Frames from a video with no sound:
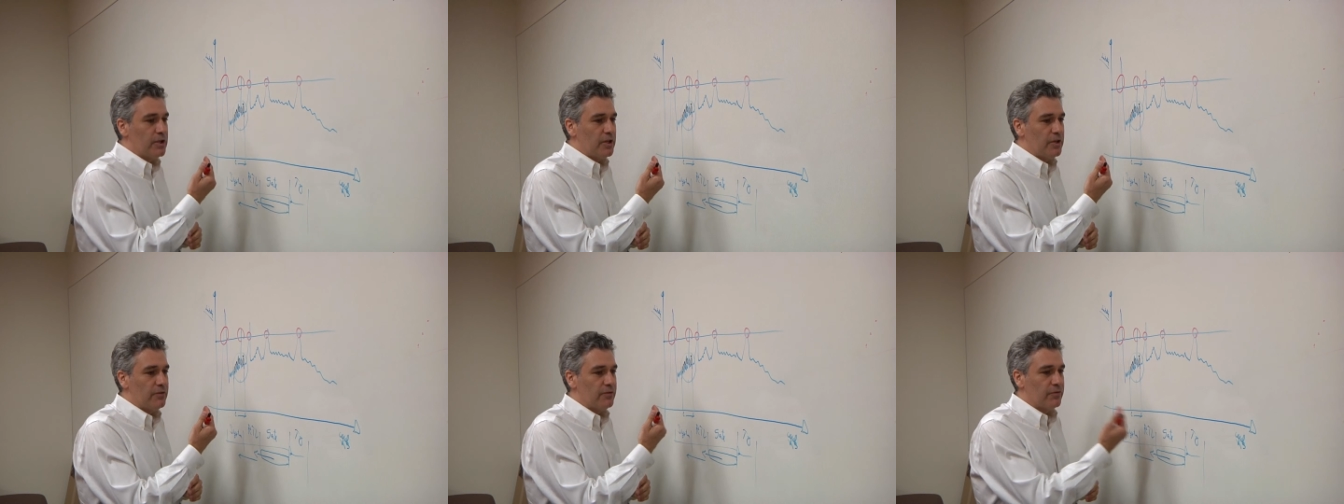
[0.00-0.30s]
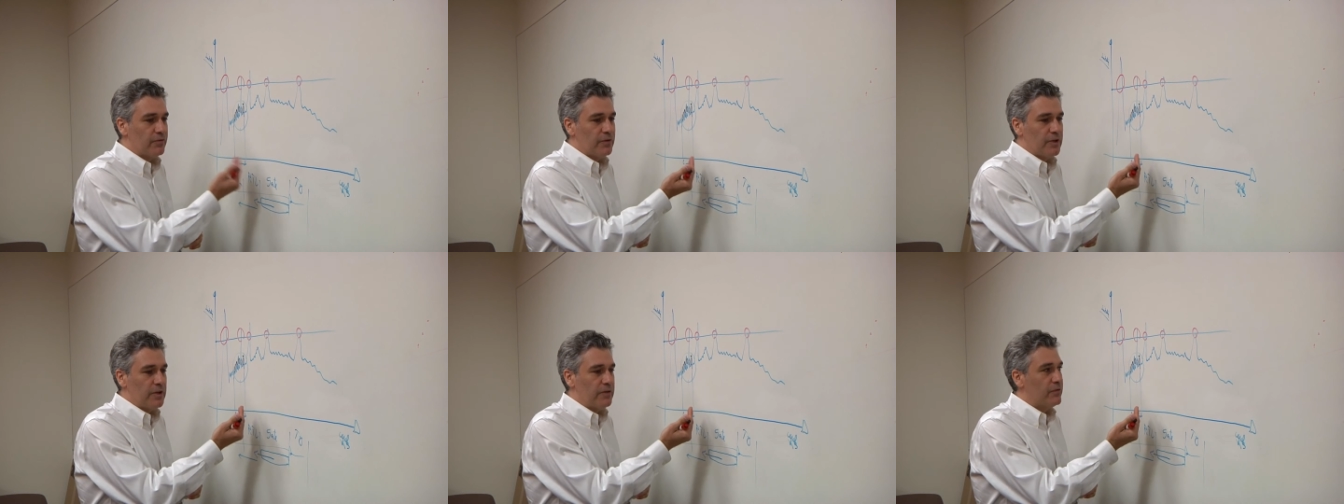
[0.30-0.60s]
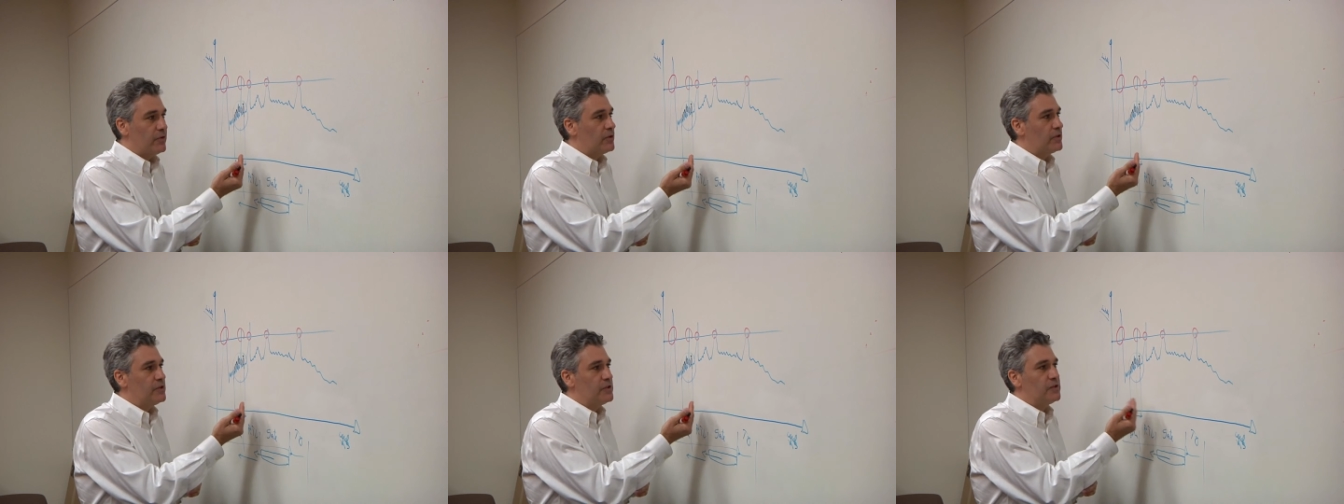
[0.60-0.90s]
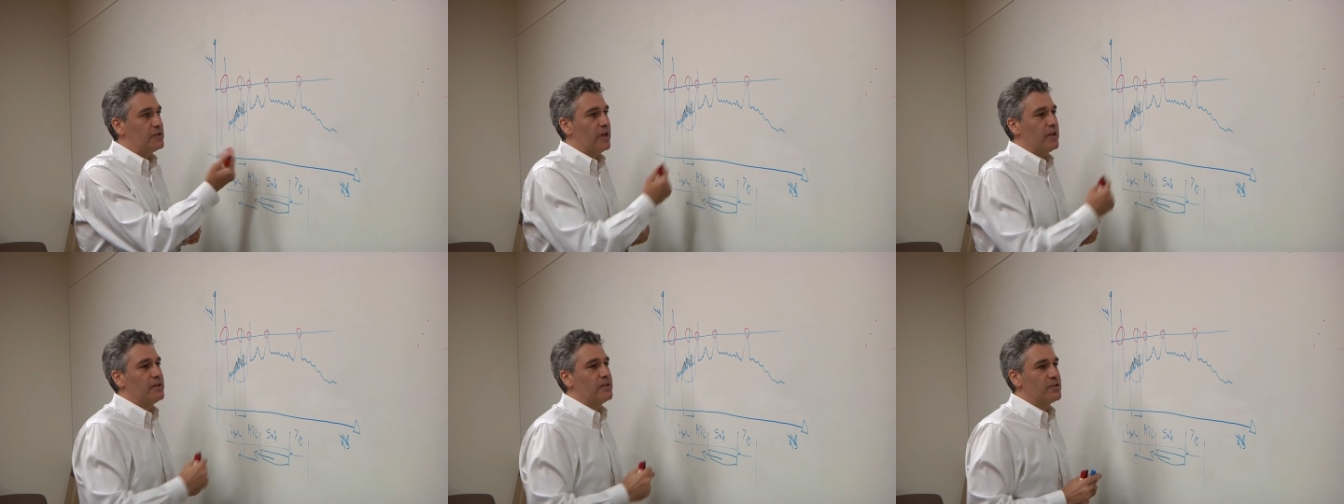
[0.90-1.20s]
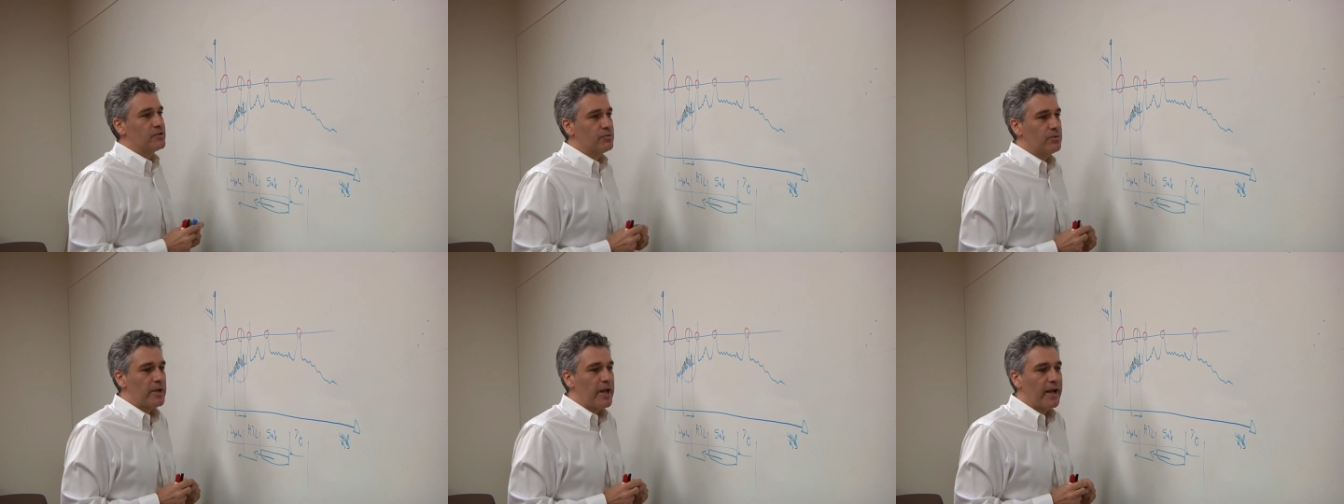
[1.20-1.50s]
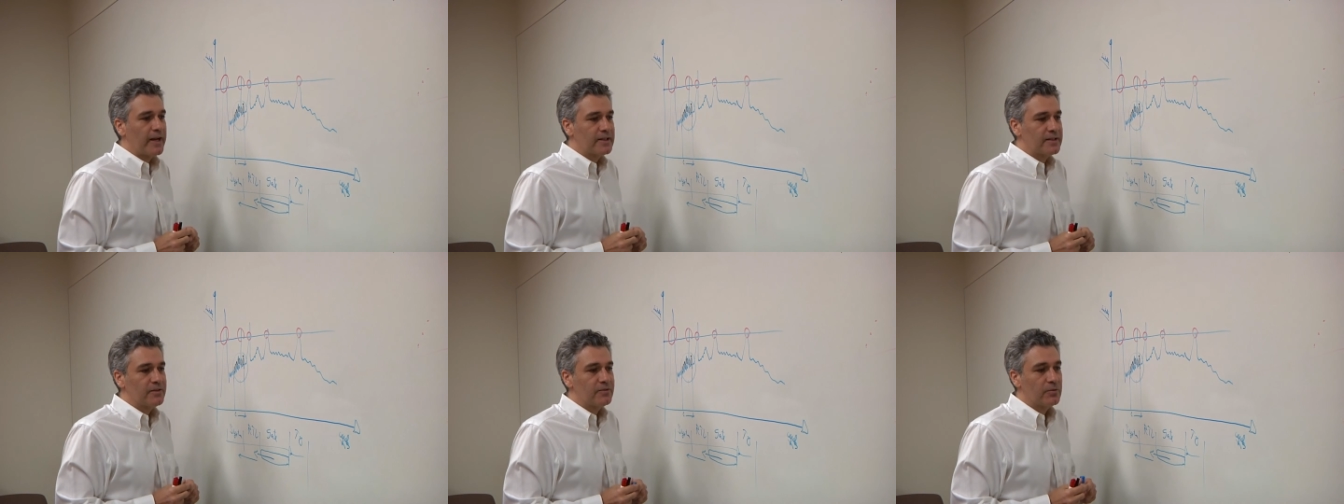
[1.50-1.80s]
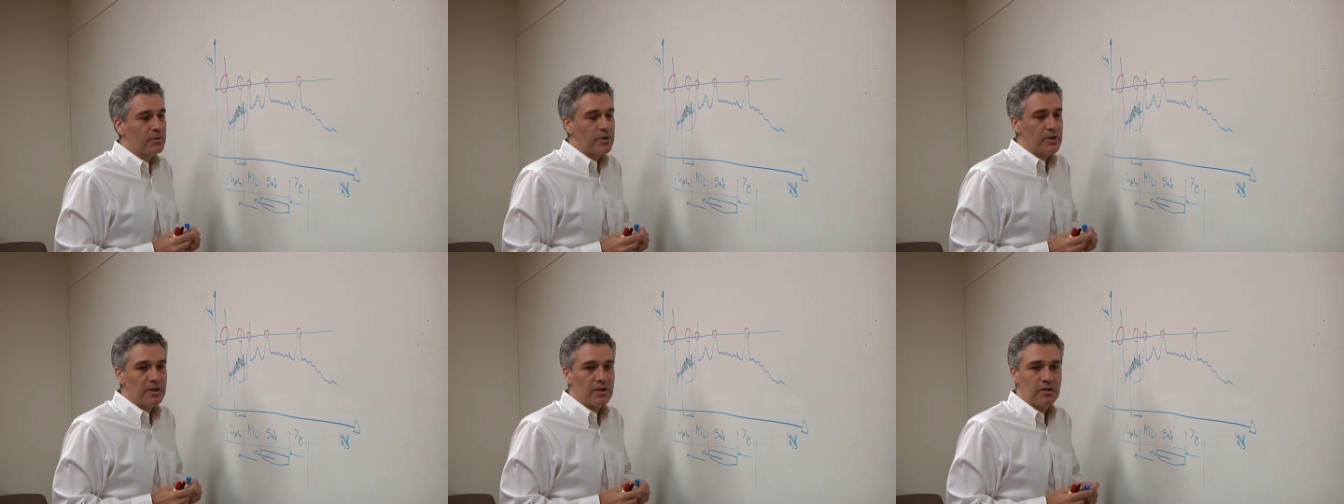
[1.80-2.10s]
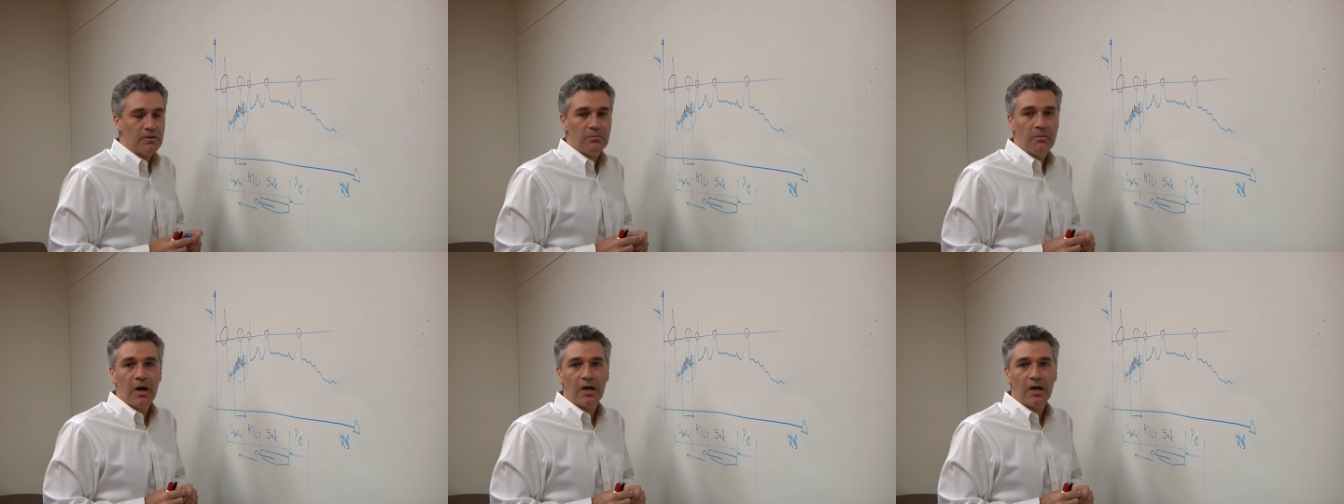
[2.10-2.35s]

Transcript: if, if the design is reactive within the